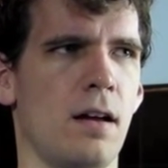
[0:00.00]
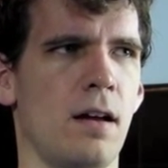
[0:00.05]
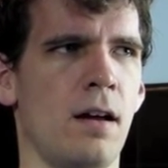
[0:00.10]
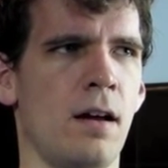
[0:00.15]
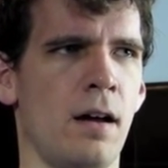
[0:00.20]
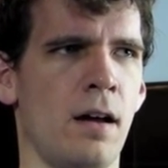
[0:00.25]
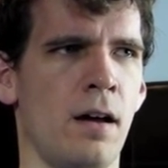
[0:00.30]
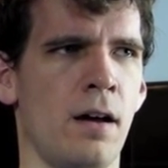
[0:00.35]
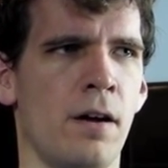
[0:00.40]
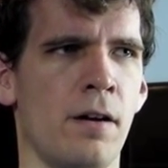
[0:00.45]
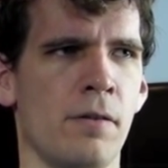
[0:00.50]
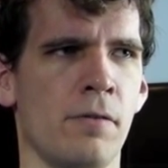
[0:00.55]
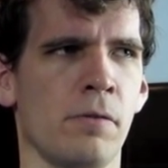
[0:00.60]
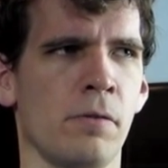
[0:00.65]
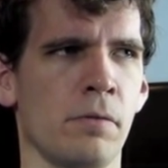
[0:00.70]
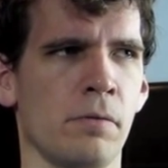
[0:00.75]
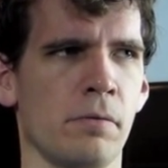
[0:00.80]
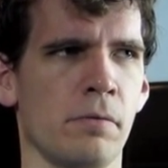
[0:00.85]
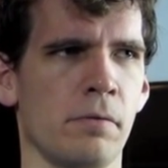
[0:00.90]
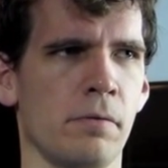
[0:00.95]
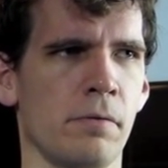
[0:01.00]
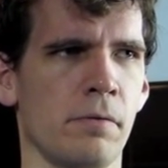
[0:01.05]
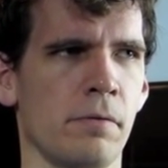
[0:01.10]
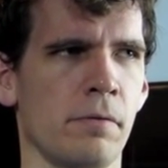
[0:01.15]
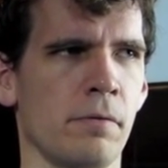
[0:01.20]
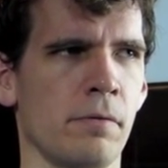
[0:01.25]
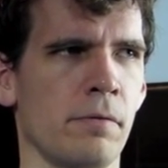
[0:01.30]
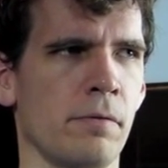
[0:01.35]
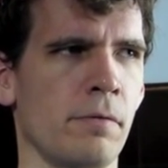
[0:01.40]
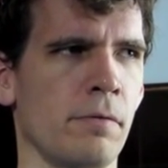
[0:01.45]
uh,
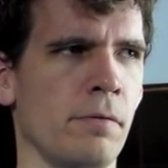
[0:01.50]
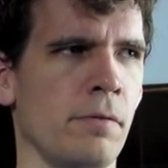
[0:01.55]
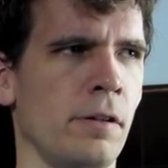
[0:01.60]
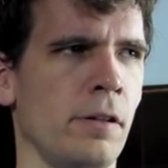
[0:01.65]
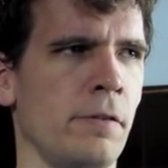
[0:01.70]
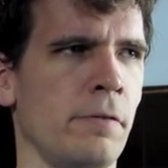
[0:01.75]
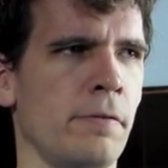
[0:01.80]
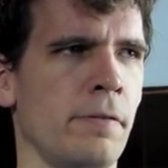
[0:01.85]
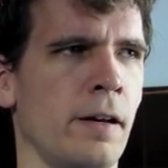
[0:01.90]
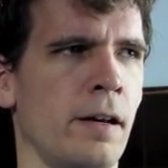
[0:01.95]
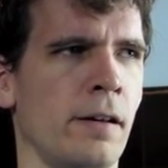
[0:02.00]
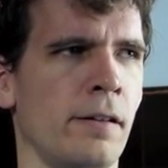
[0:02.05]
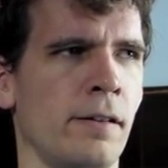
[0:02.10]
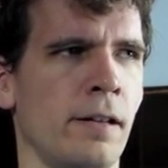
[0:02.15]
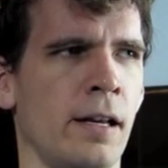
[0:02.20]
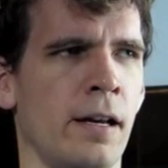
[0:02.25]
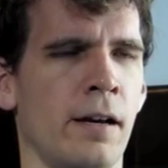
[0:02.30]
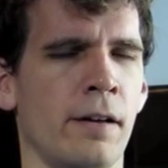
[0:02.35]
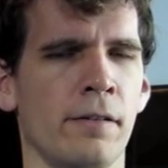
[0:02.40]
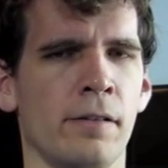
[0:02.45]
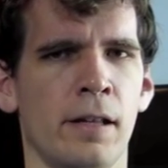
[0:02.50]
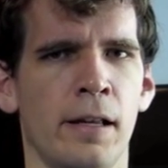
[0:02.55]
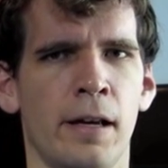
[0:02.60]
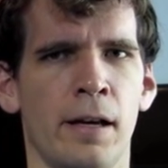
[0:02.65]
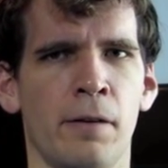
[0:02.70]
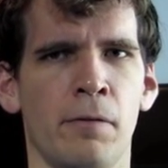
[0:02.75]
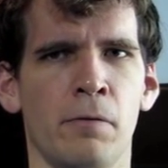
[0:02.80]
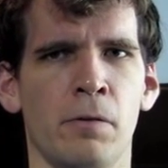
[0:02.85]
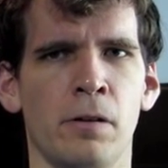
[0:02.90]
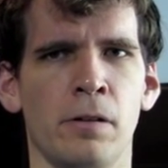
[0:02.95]
we found out
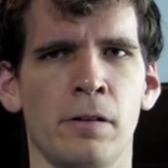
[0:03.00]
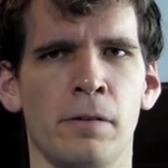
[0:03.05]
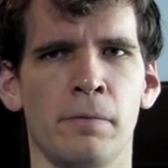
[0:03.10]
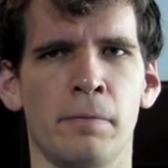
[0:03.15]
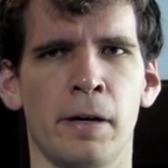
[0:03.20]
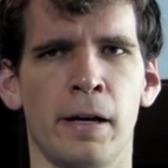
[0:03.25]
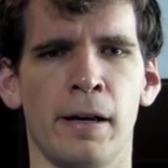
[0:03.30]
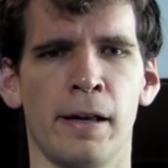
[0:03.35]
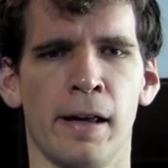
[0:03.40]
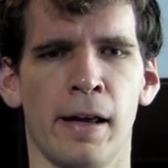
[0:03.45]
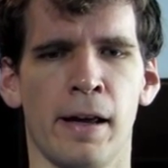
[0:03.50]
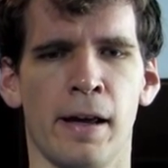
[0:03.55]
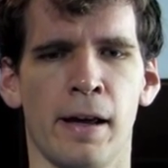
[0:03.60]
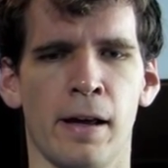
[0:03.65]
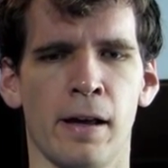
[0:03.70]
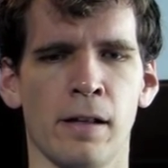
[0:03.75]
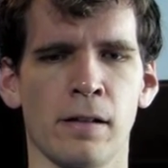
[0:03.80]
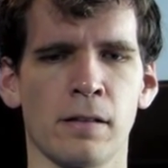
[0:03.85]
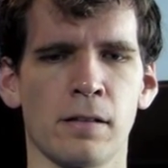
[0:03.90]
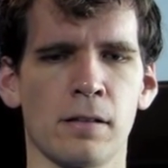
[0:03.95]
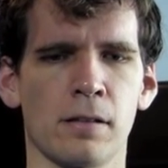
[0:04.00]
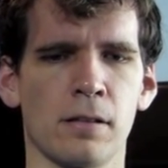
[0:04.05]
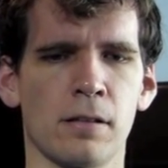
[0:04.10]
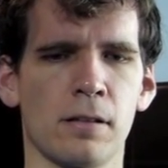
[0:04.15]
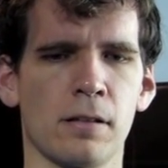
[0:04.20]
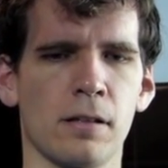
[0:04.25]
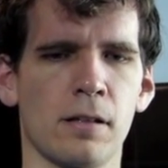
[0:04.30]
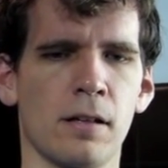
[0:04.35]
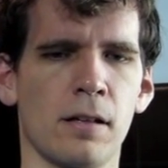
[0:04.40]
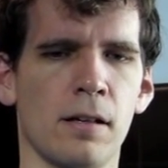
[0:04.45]
that one of my
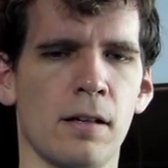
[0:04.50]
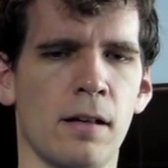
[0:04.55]
aunts